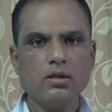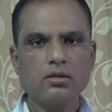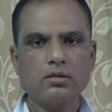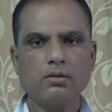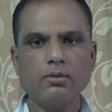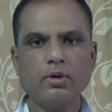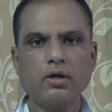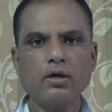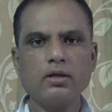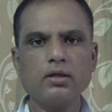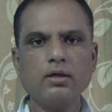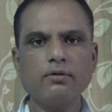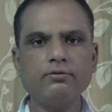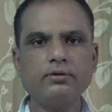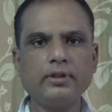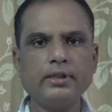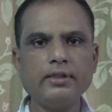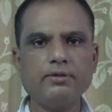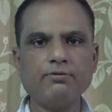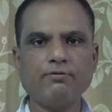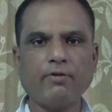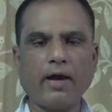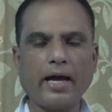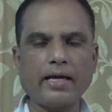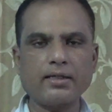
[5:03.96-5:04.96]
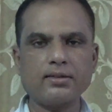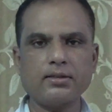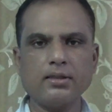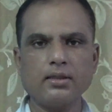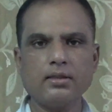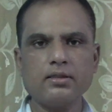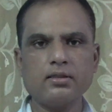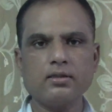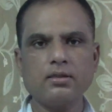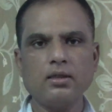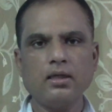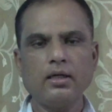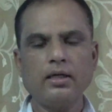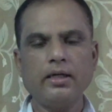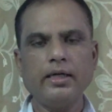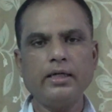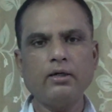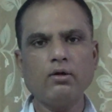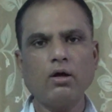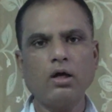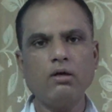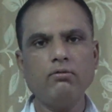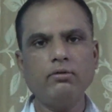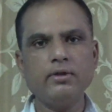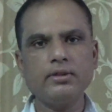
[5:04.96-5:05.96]
So because of these factors, it
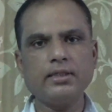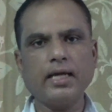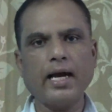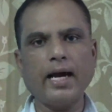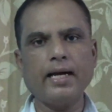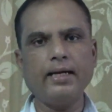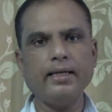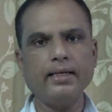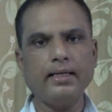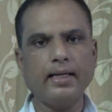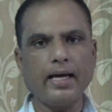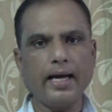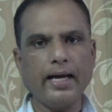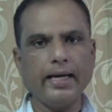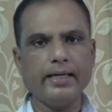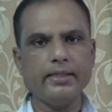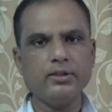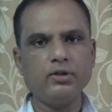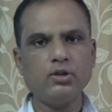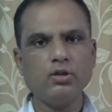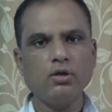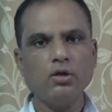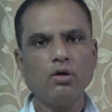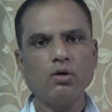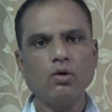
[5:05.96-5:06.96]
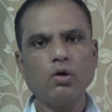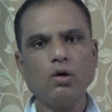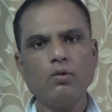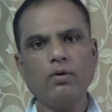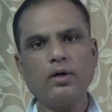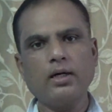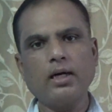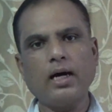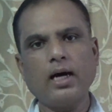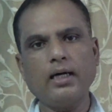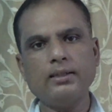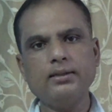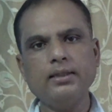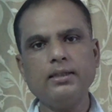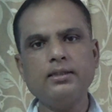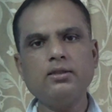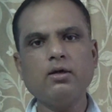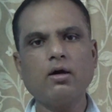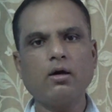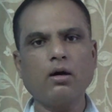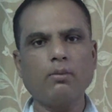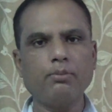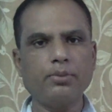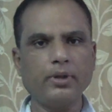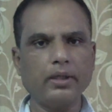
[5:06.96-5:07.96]
always had an edge over other
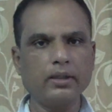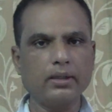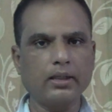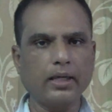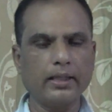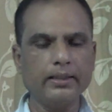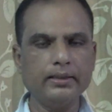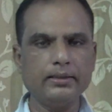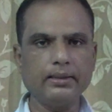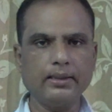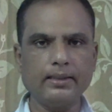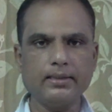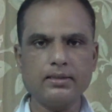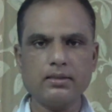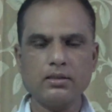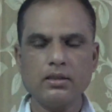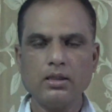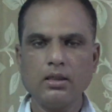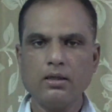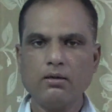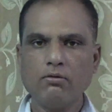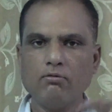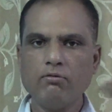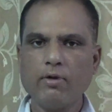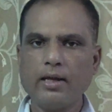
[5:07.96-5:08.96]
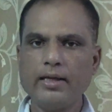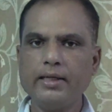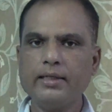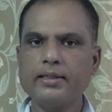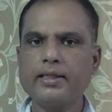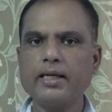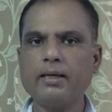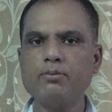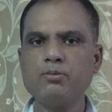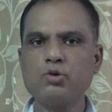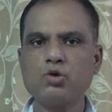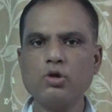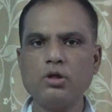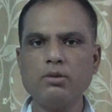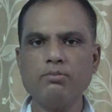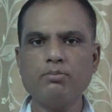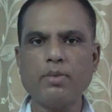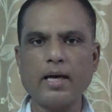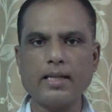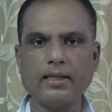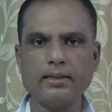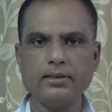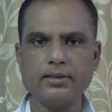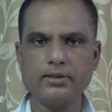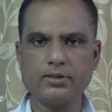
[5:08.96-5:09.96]
European countries when it came to
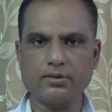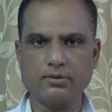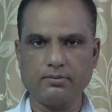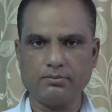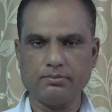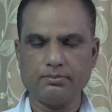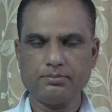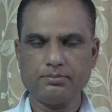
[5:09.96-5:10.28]
imperialism.